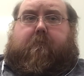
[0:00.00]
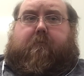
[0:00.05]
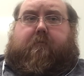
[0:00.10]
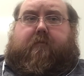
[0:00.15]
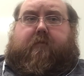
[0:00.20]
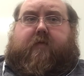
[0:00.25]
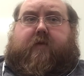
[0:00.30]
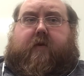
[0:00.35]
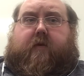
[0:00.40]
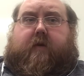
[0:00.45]

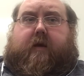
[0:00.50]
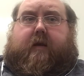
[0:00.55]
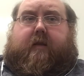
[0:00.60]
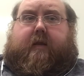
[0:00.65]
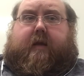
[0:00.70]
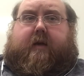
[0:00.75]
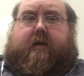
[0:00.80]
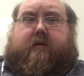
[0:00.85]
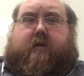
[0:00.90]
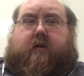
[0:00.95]
So in
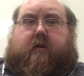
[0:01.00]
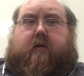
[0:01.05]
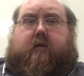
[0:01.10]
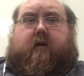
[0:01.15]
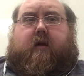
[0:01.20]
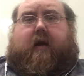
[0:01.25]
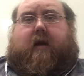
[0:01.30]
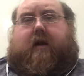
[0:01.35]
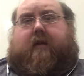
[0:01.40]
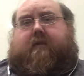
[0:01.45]
that turn,
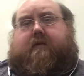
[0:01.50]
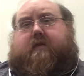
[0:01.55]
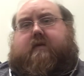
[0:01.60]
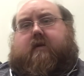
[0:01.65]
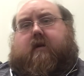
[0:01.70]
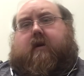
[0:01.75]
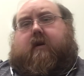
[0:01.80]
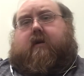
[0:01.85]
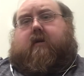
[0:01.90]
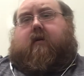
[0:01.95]
I've
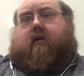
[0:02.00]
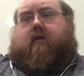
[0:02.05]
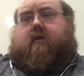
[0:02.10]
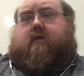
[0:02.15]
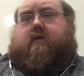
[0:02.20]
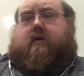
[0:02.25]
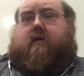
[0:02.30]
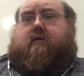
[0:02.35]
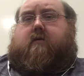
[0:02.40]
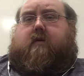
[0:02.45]
sought
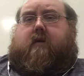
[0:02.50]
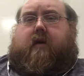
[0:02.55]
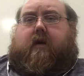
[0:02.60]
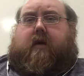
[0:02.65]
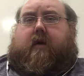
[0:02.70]
also